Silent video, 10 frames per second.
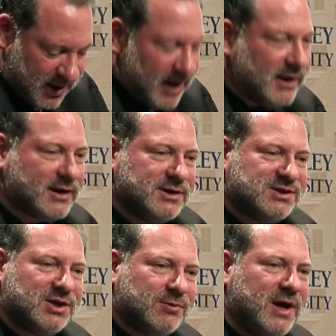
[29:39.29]
and a
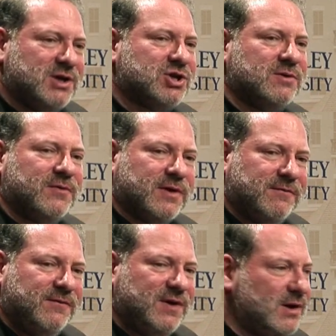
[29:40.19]
consideration for the
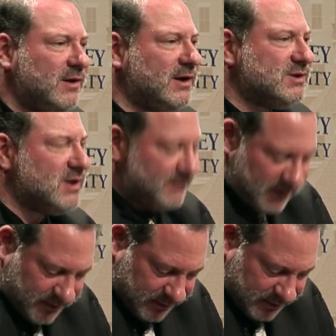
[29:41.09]
feelings of
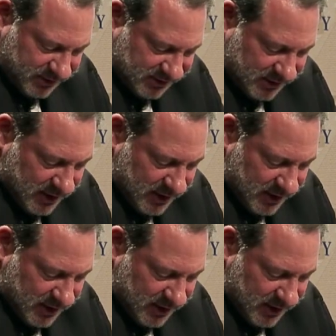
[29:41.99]
others.